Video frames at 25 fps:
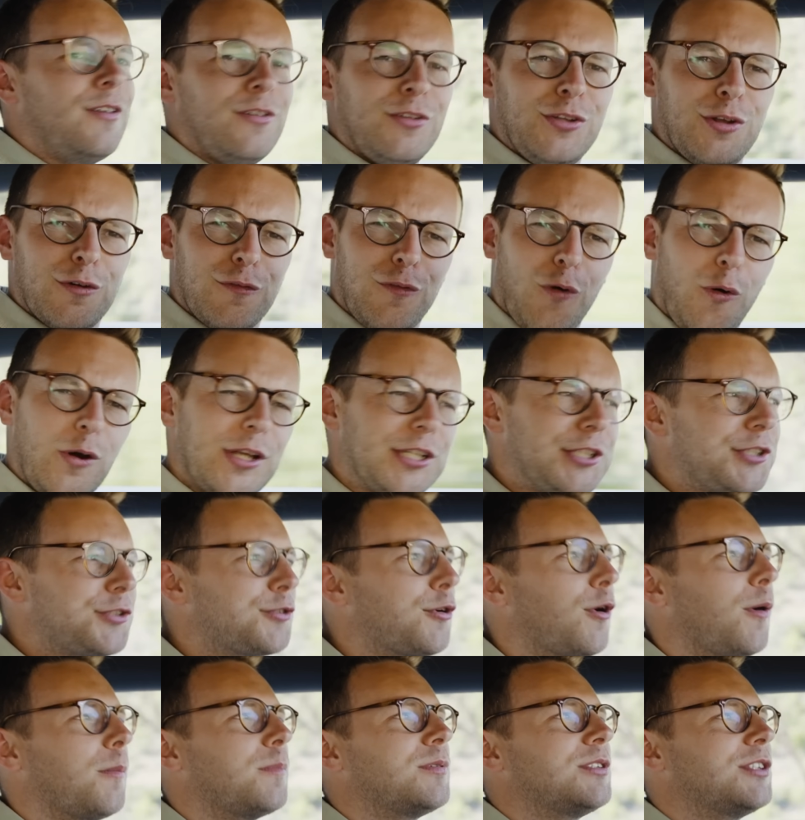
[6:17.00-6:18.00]
Your voice
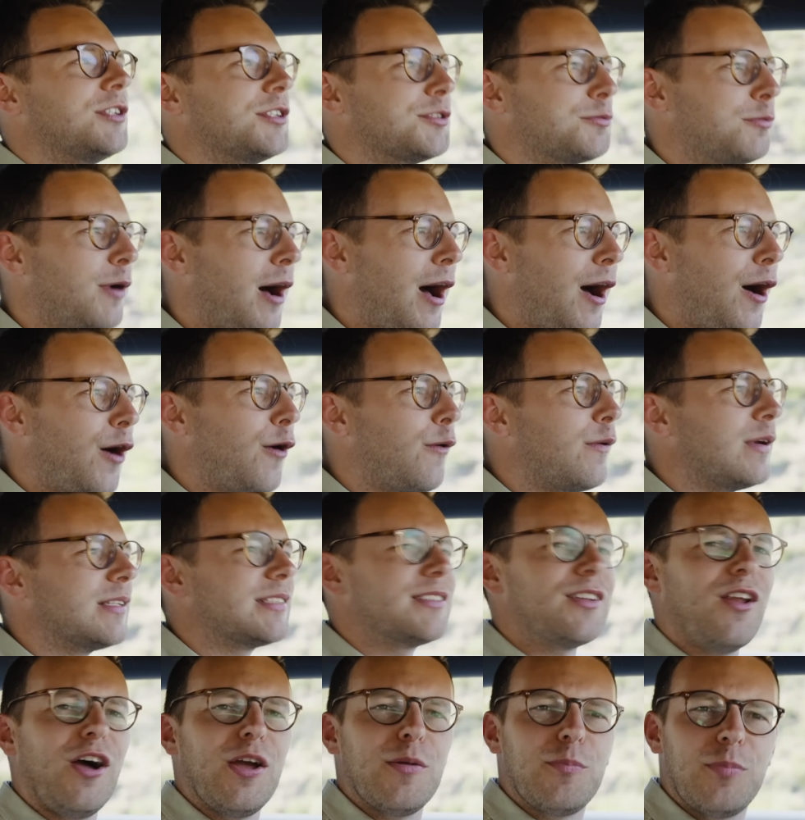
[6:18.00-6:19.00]
drops as well.
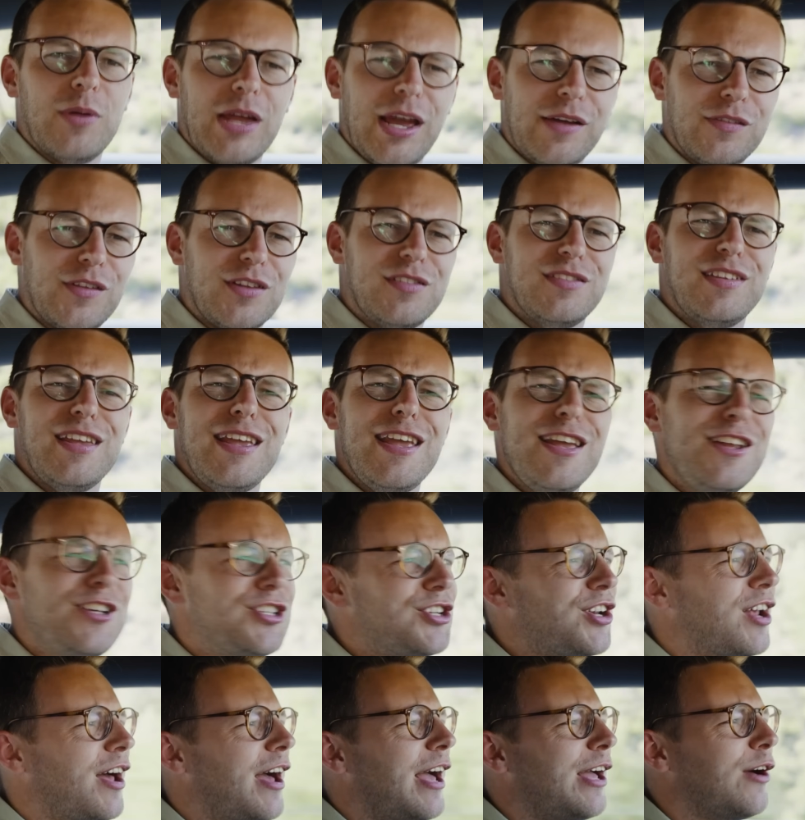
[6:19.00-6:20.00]
It's like being the
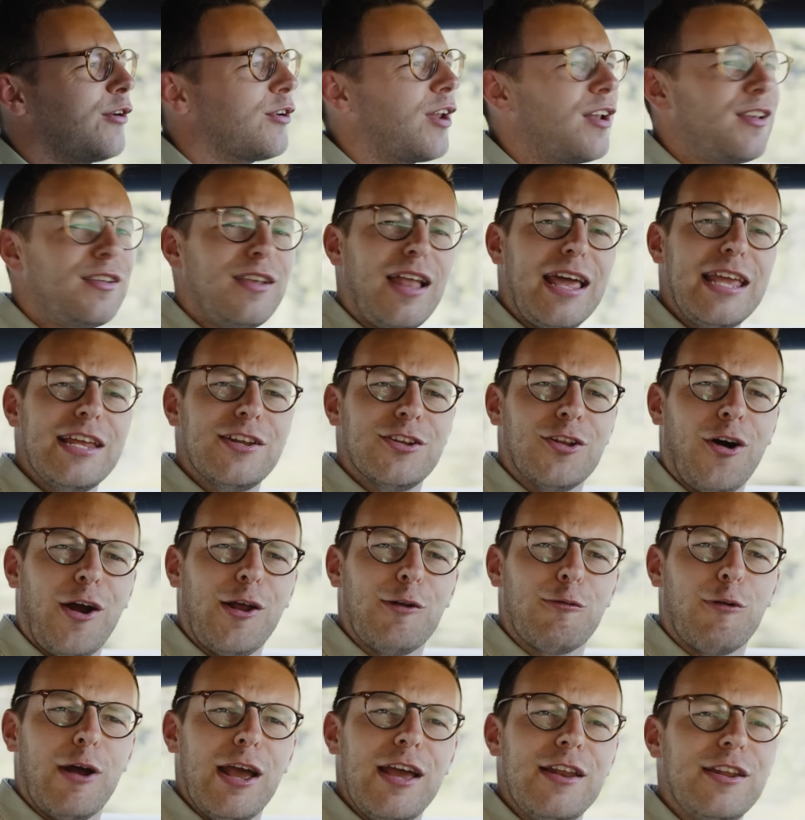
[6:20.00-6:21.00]
DJ on a late
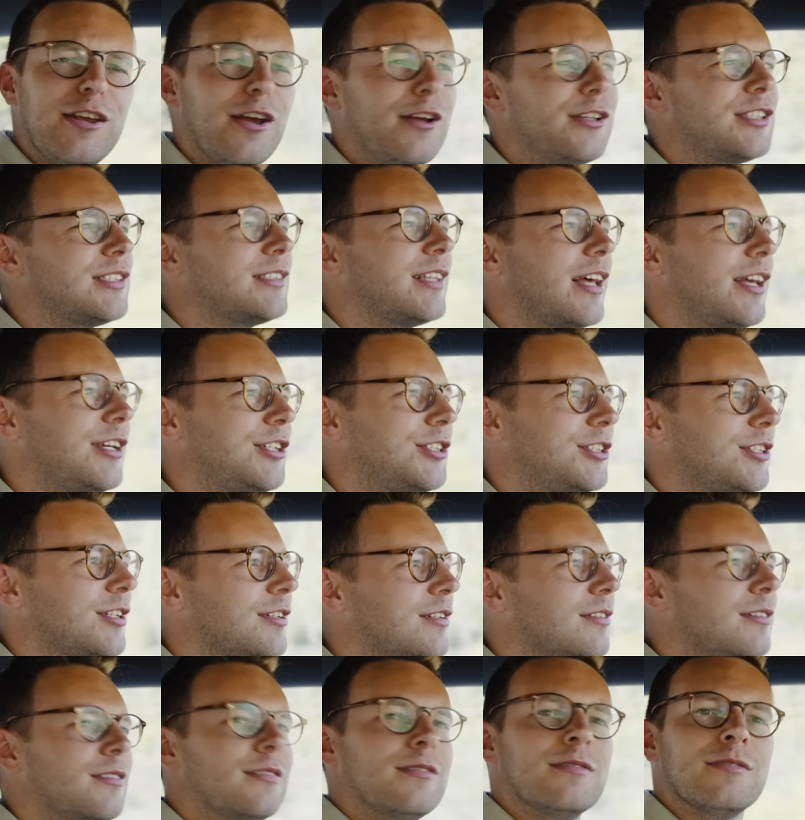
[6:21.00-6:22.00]
night radio
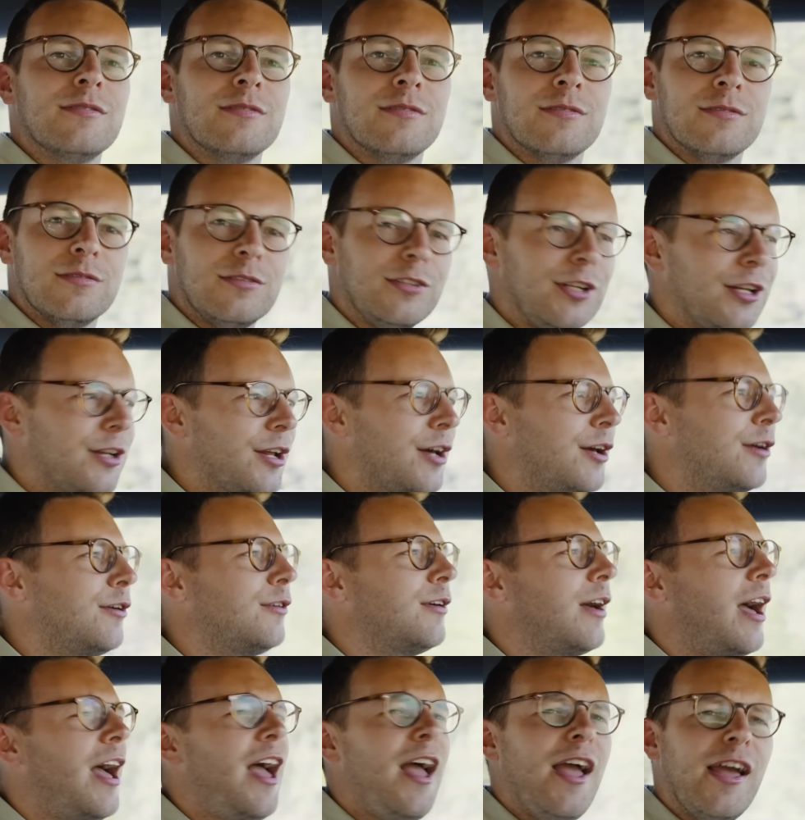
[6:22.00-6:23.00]
station. You know,
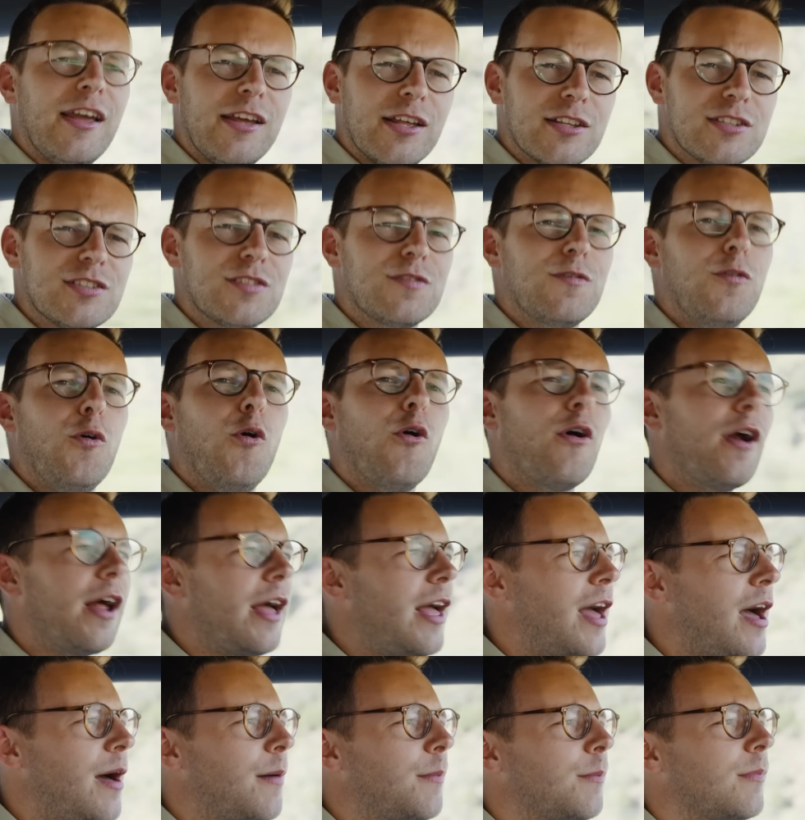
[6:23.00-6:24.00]
hey, it's 4
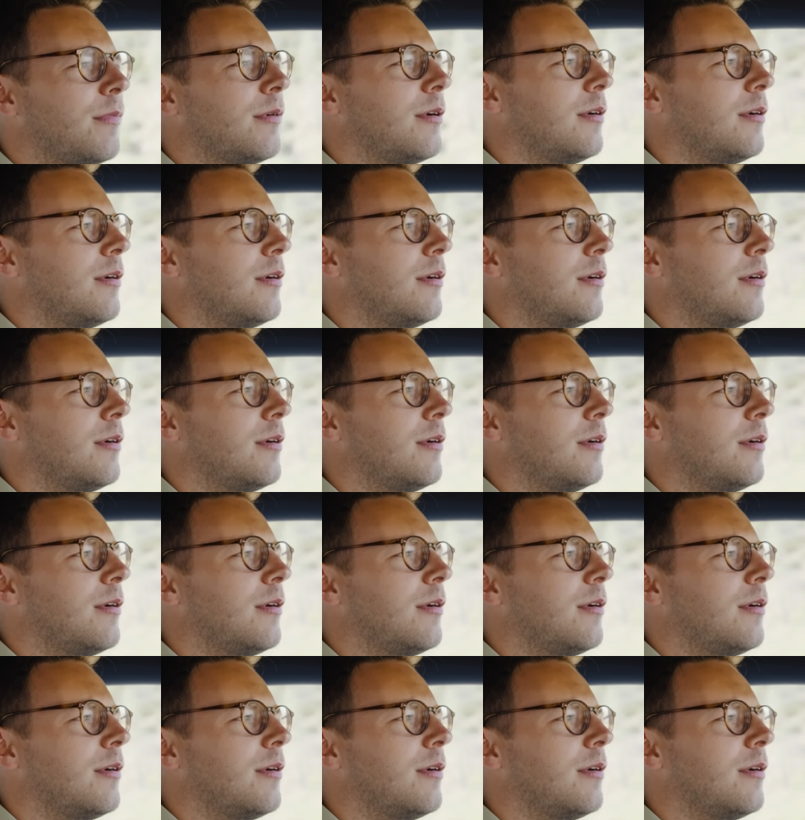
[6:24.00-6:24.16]
a.m.